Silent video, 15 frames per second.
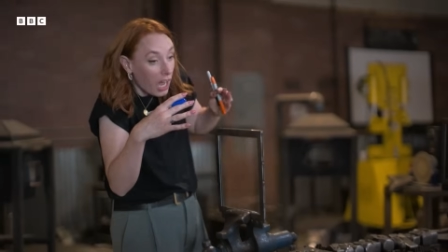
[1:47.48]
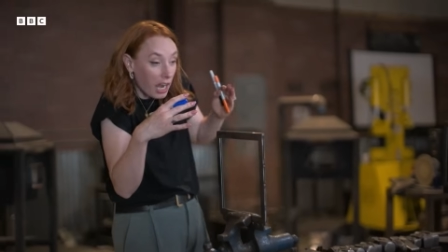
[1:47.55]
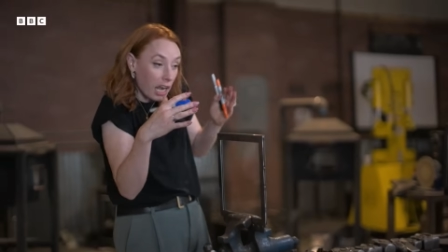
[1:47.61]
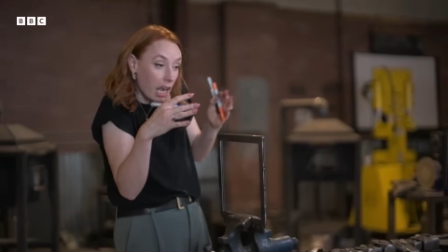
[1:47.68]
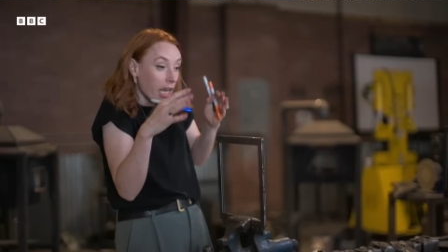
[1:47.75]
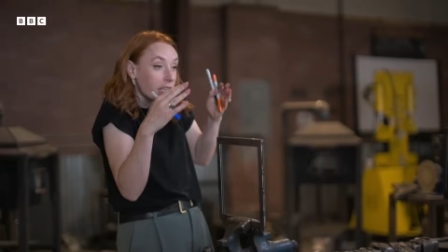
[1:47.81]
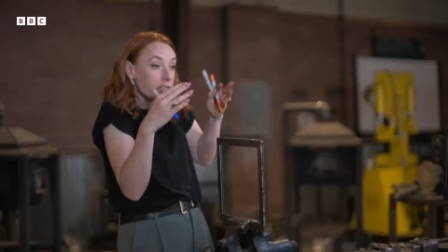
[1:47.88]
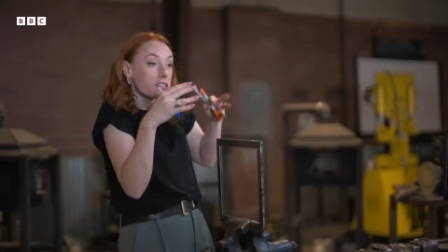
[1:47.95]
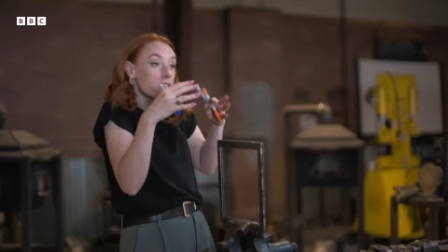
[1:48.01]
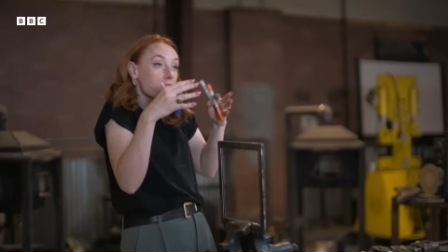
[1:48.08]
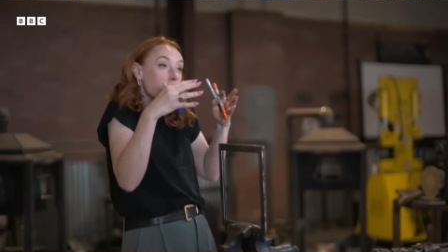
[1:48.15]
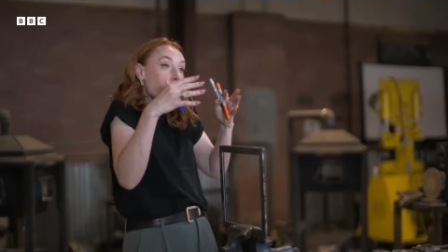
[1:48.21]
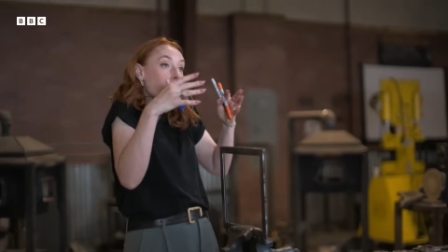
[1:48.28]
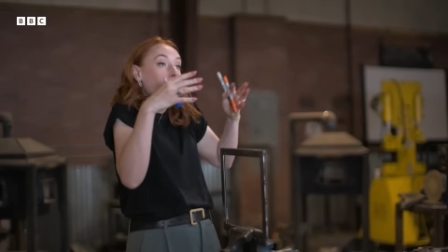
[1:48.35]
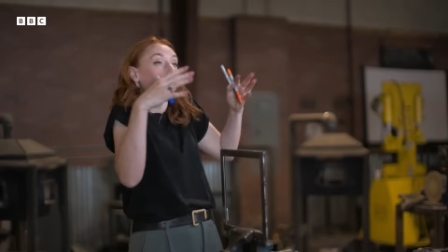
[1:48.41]
are like
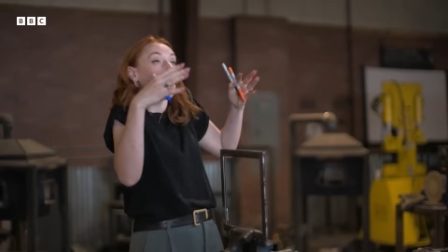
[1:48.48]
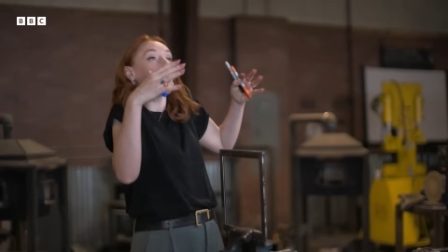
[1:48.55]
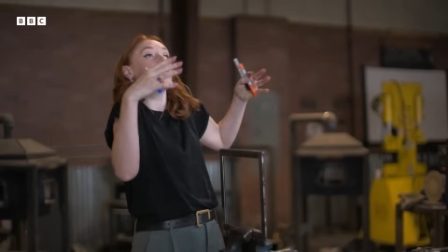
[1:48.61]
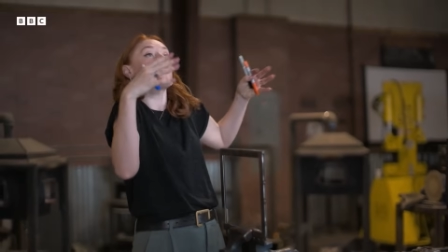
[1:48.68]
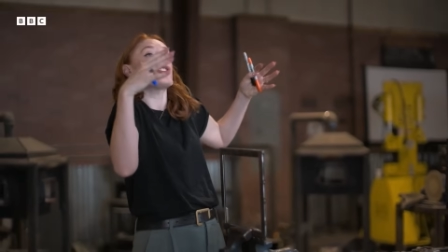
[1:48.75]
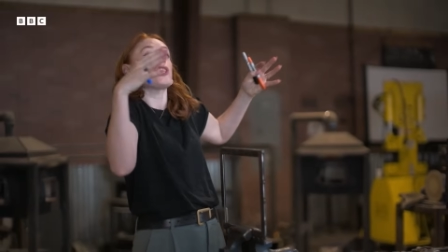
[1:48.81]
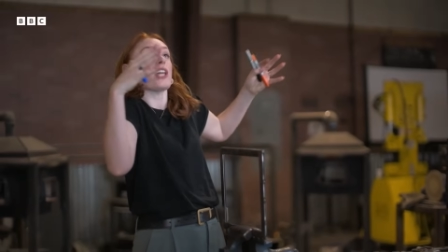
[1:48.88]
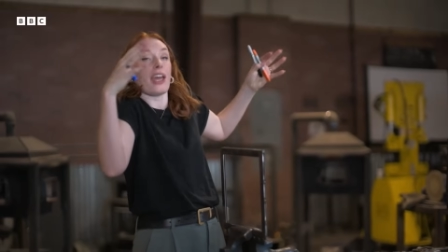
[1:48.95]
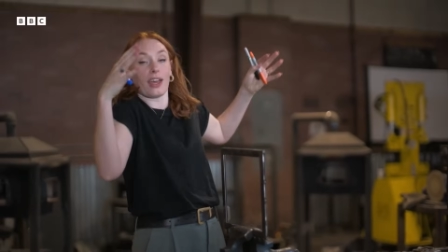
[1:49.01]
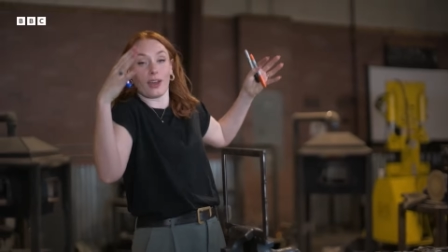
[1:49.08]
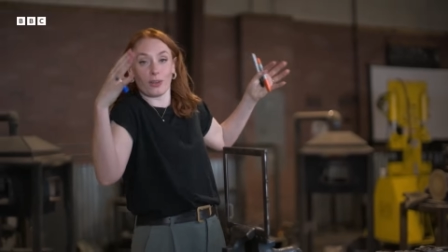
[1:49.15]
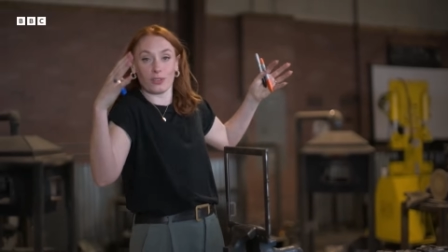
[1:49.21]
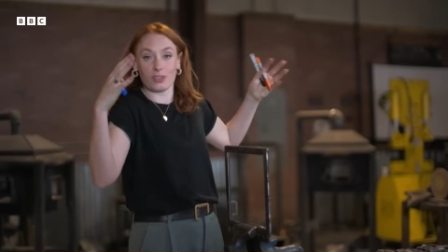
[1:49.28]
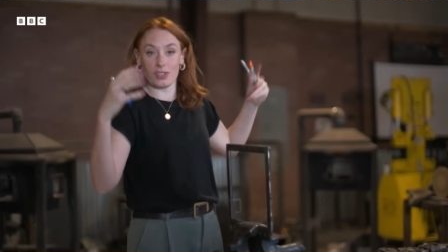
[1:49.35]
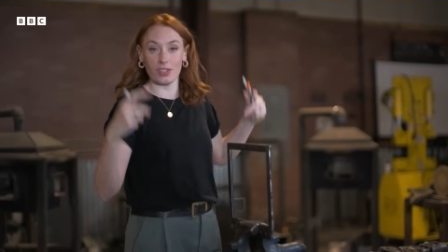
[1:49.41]
squished
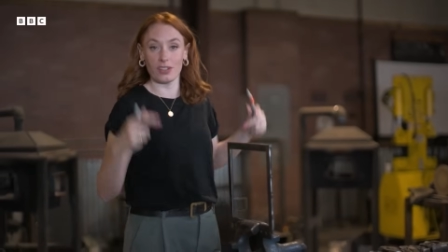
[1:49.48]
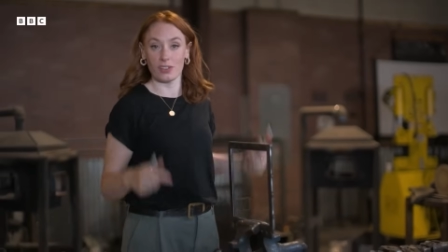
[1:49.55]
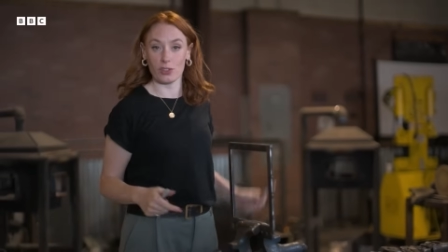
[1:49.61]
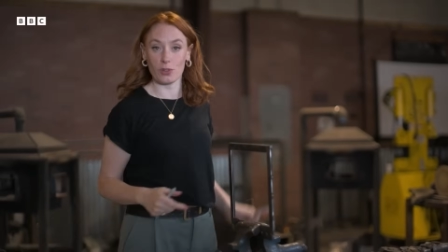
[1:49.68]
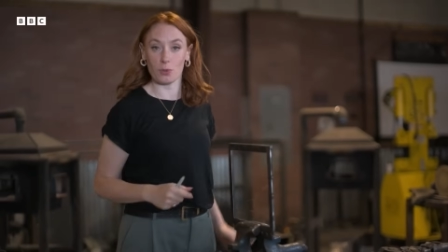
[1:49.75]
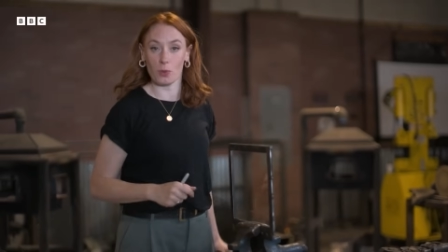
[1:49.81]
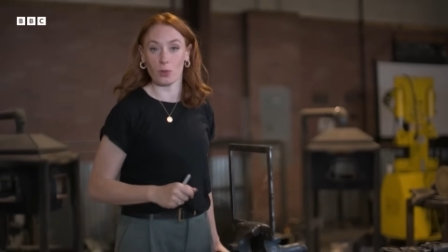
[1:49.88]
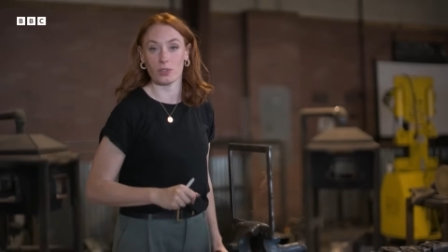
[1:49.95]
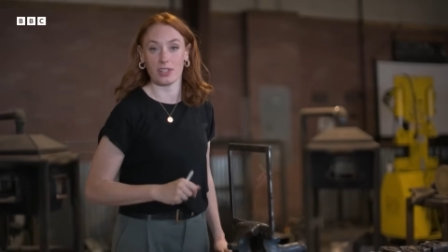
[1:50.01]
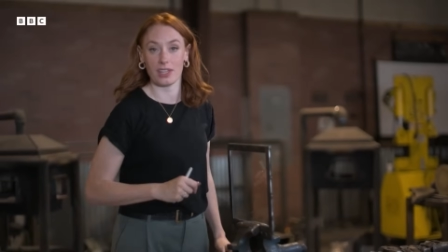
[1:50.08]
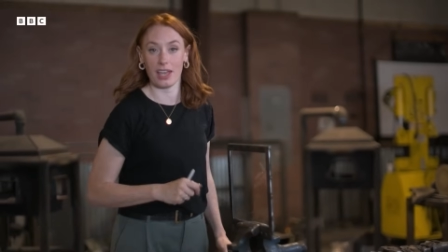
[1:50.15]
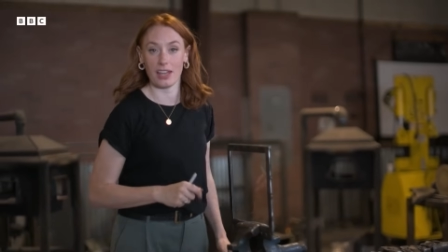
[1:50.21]
out towards the